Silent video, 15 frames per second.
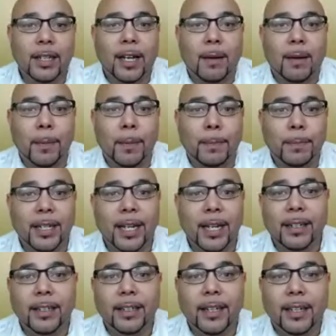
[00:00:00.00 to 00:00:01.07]
I'm
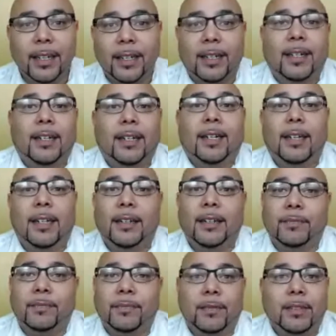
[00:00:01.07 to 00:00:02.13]
upset.
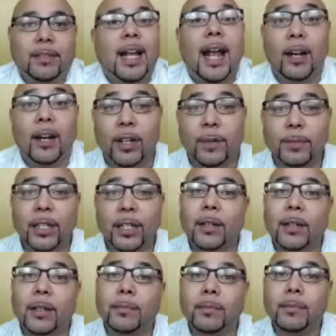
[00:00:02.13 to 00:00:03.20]
Anger comes
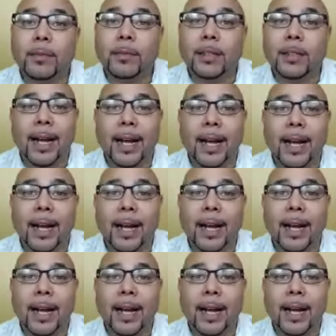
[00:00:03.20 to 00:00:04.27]
up. I get
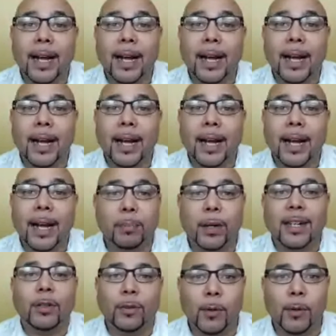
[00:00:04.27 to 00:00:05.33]

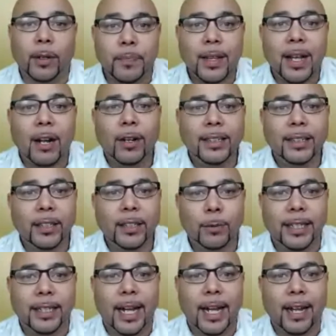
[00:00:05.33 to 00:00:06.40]
depressed. I don't want to do anything
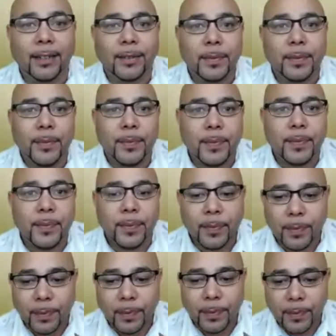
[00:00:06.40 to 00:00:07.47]
anymore. How do I deal
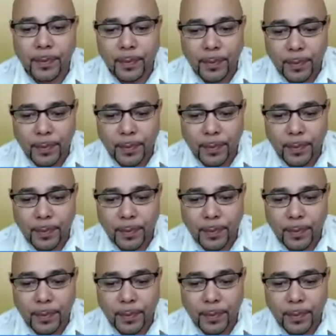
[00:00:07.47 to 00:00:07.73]
with that?